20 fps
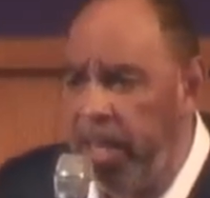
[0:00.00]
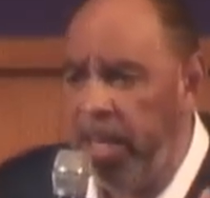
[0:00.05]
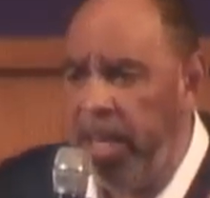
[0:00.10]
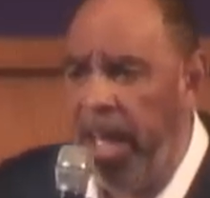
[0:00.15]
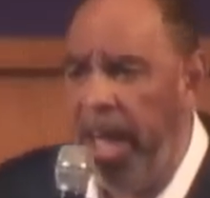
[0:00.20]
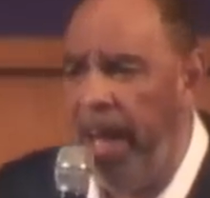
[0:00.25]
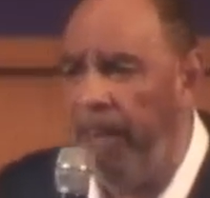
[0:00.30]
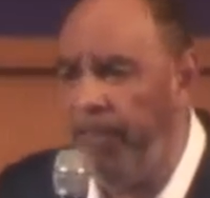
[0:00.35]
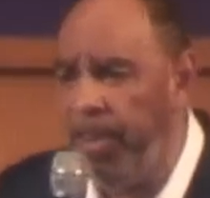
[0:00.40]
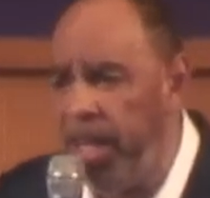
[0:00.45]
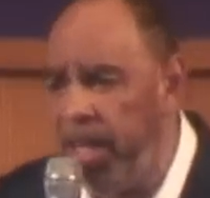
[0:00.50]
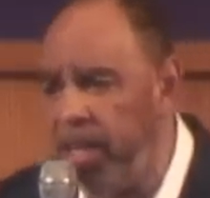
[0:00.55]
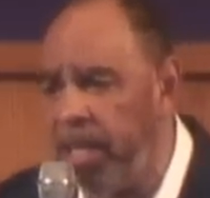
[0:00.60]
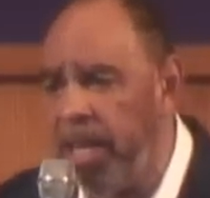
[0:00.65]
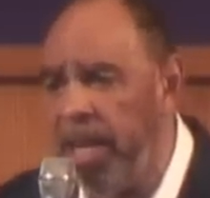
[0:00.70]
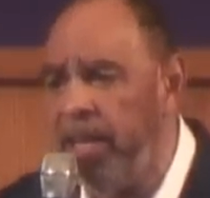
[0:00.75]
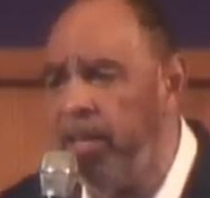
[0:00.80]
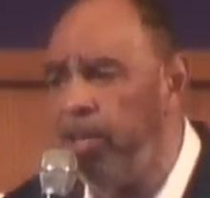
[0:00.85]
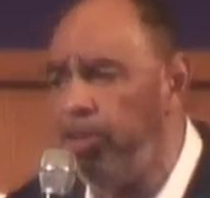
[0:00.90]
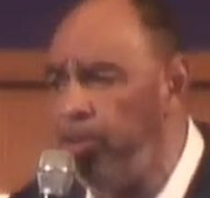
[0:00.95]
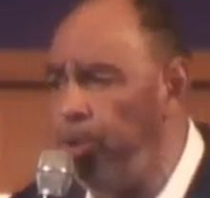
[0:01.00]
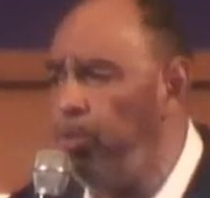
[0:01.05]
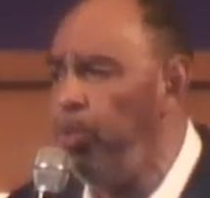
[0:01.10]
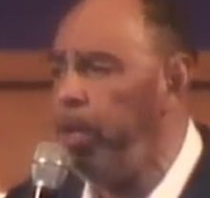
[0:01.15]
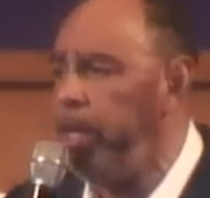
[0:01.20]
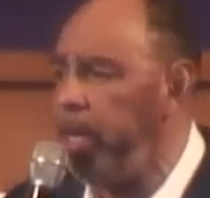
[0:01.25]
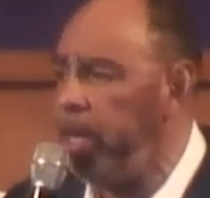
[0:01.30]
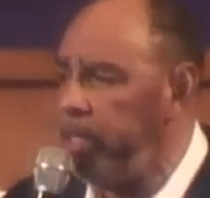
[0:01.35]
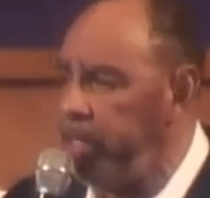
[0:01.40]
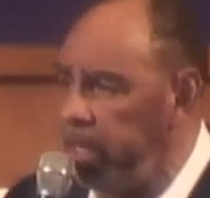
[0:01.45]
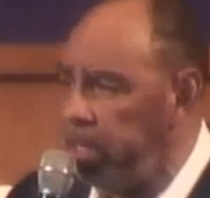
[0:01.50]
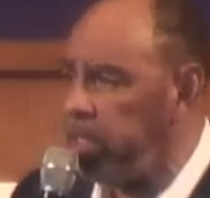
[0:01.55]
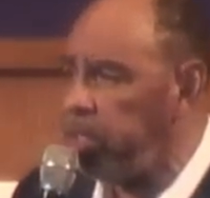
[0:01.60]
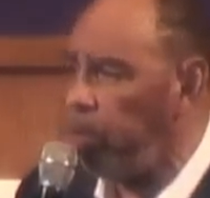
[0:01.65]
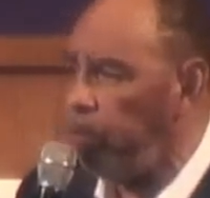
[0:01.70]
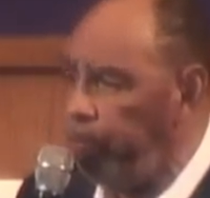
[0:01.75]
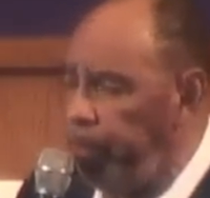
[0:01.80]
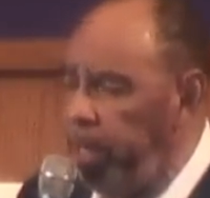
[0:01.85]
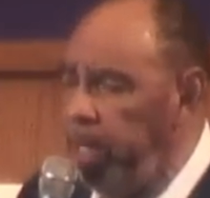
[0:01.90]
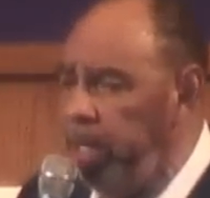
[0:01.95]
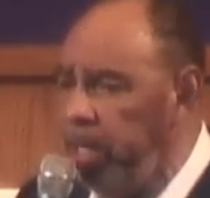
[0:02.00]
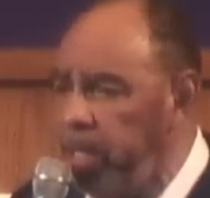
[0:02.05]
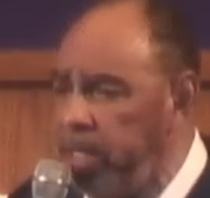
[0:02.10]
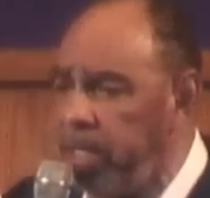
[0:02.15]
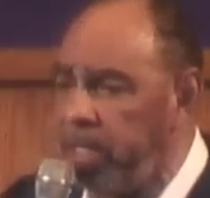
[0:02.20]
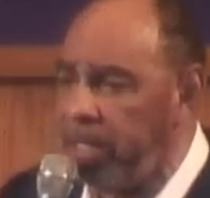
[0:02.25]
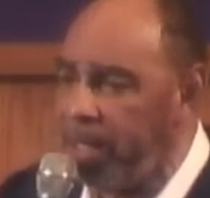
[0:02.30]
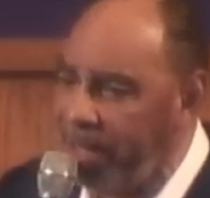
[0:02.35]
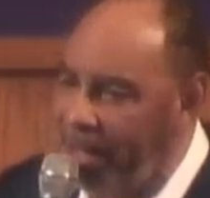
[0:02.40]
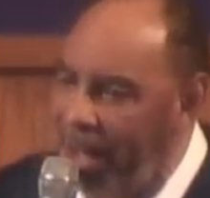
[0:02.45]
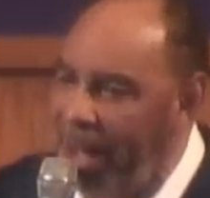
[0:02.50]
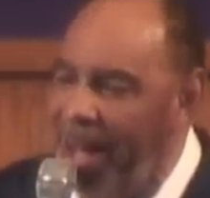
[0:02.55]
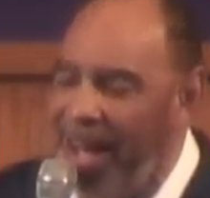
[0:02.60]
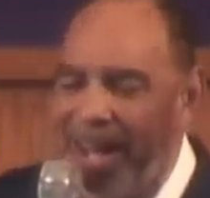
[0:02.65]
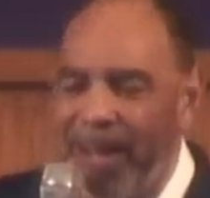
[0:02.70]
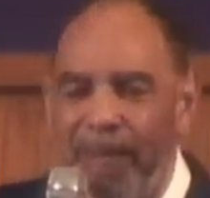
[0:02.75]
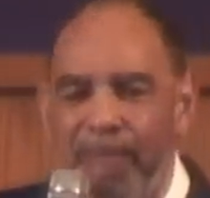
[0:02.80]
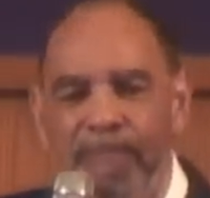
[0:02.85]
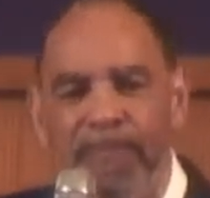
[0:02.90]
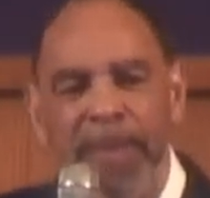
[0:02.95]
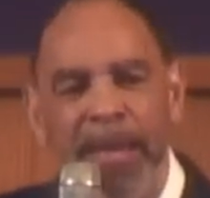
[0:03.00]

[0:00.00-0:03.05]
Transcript: didn't have anything to do with their disobedience to God.